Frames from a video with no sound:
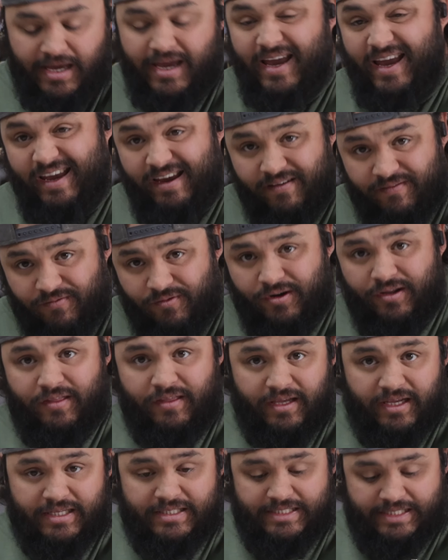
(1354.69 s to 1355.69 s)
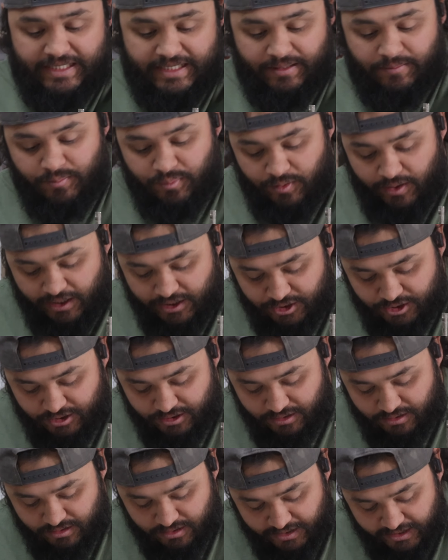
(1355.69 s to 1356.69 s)
everything is getting
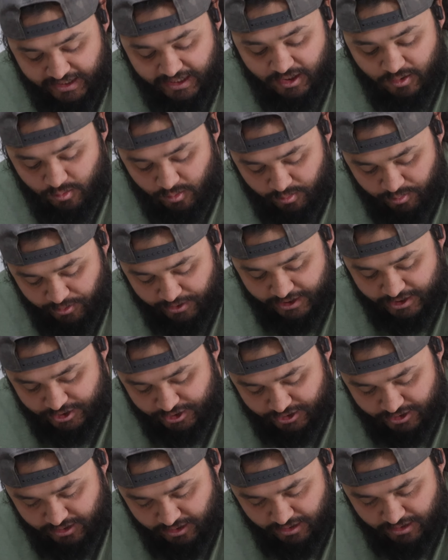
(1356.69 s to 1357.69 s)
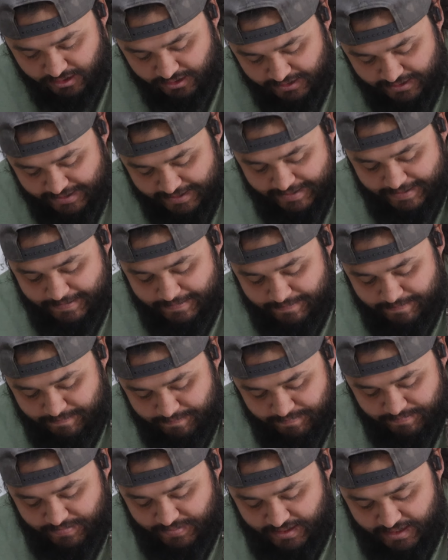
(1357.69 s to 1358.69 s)
pressure, equal pressure,
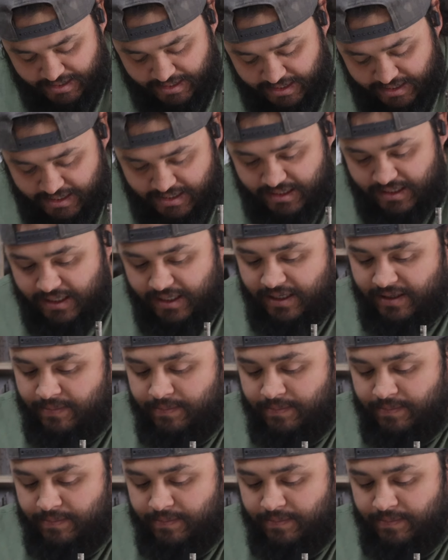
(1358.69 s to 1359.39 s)
and